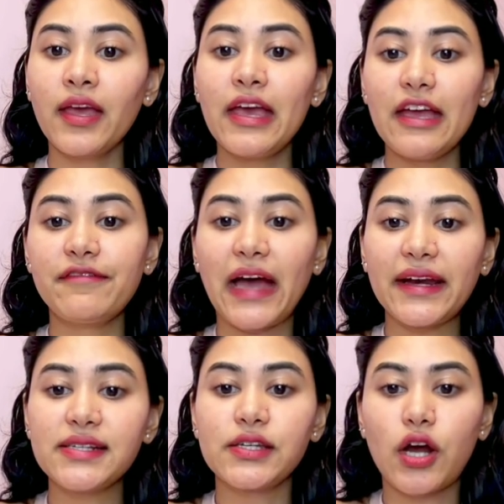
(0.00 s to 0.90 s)
If that
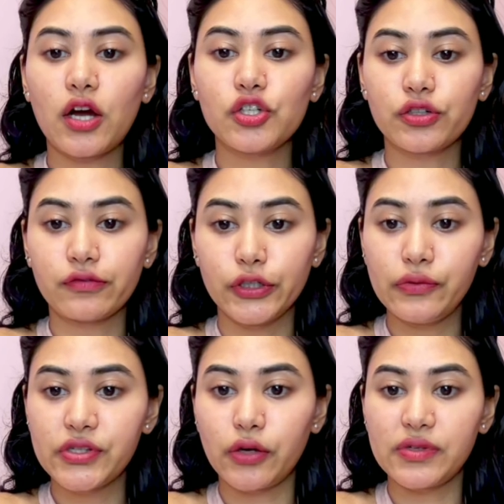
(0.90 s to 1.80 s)
is not true,
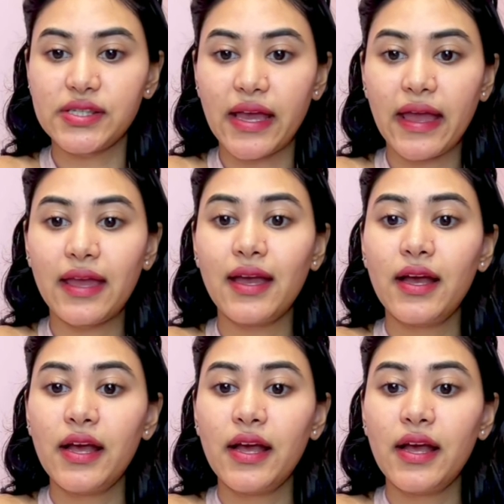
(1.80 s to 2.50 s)
so say